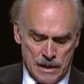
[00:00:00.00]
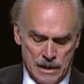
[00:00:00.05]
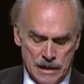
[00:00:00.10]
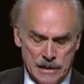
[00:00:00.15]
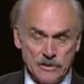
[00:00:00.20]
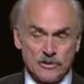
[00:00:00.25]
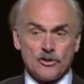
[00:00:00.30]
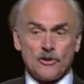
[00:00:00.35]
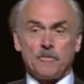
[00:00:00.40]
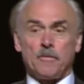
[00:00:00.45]

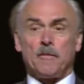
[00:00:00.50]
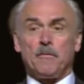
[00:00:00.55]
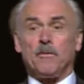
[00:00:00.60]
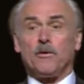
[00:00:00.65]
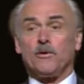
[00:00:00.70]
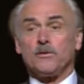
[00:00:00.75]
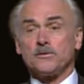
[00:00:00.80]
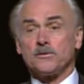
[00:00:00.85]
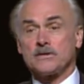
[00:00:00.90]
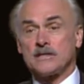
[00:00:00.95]
and Super
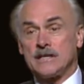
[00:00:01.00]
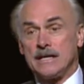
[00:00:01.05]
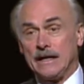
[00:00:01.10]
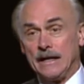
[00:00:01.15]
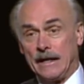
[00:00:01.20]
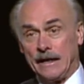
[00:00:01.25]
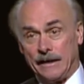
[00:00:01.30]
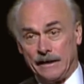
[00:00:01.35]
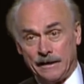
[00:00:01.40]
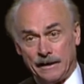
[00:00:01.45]
Bowls 10,
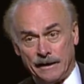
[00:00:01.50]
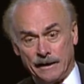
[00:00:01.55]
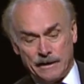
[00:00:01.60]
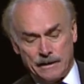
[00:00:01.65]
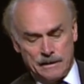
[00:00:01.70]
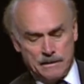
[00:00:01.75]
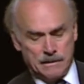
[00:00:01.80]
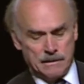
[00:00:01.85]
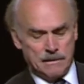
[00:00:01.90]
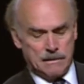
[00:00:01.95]

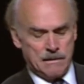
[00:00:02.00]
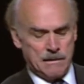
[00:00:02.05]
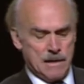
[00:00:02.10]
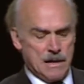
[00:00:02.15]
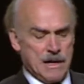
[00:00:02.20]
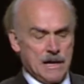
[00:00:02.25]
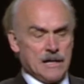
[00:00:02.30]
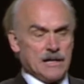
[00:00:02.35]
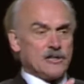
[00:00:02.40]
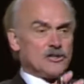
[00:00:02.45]

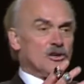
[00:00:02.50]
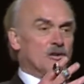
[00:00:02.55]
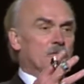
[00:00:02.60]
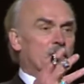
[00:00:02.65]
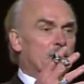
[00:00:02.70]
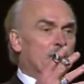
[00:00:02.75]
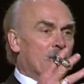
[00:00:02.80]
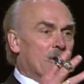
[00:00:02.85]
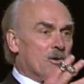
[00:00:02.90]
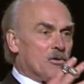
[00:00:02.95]
Super
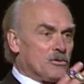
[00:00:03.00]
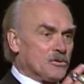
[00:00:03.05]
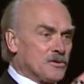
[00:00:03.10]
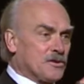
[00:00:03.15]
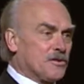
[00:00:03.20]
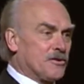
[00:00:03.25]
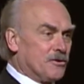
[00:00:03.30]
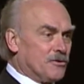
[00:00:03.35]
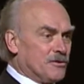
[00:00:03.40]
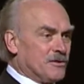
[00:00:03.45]
Bowls
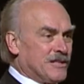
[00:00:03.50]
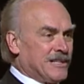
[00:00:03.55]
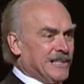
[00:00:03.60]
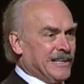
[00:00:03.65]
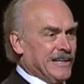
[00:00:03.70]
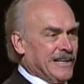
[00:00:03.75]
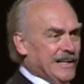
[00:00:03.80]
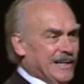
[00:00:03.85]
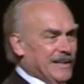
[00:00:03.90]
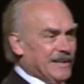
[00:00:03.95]

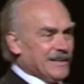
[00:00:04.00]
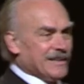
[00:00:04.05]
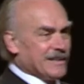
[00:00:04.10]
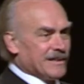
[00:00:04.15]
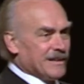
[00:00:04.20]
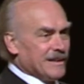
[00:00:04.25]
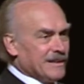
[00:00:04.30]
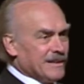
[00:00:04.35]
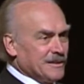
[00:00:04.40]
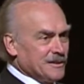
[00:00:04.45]
13 and
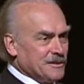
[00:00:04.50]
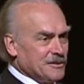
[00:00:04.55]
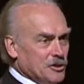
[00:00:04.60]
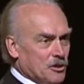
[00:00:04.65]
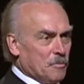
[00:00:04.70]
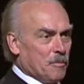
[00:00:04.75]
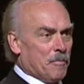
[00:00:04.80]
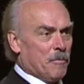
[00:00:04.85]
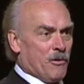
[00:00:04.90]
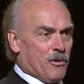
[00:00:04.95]

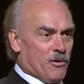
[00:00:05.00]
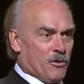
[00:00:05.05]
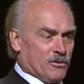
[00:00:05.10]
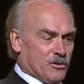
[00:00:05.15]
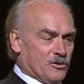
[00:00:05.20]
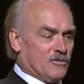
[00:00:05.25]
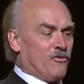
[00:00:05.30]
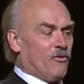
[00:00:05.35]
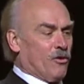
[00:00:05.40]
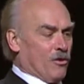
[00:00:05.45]
Super
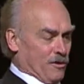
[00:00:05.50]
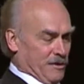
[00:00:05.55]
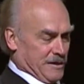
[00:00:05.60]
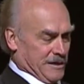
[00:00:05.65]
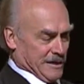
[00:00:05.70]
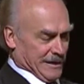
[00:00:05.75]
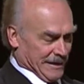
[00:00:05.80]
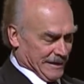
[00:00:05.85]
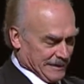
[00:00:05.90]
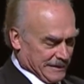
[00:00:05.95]
Bowls 14.
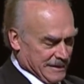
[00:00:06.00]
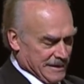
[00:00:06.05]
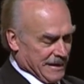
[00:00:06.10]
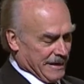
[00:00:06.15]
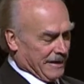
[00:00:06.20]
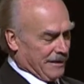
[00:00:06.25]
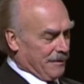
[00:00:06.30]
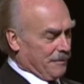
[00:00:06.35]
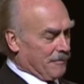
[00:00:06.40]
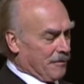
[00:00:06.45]

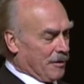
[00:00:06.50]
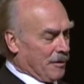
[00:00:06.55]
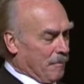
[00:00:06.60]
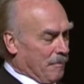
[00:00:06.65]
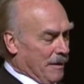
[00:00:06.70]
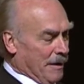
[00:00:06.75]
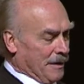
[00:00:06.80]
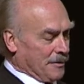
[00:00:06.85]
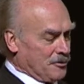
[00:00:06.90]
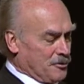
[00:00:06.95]
Thank you very
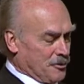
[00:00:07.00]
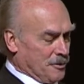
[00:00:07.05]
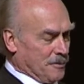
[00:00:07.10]
much.